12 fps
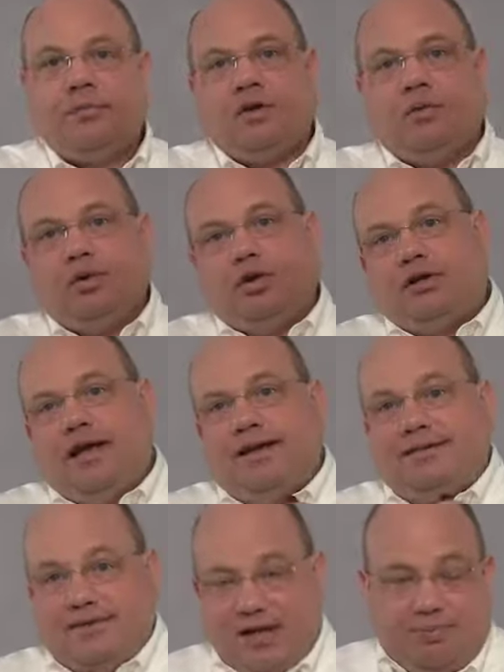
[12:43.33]
We looked
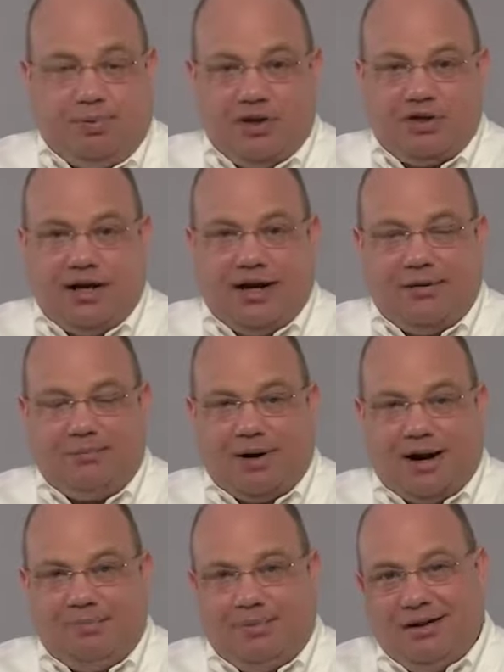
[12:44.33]
at depreciated
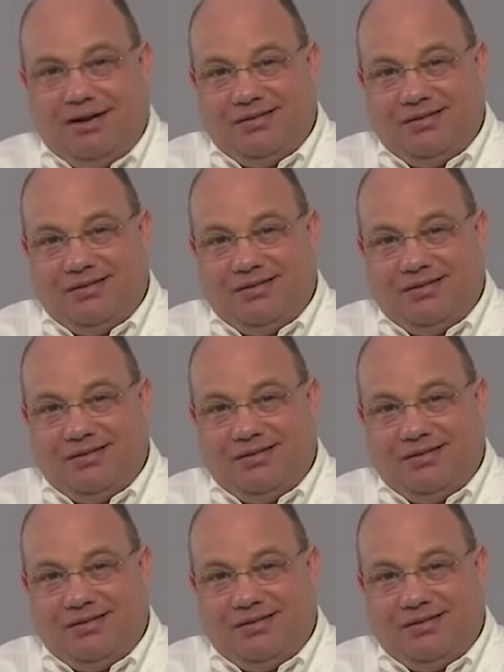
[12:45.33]
property,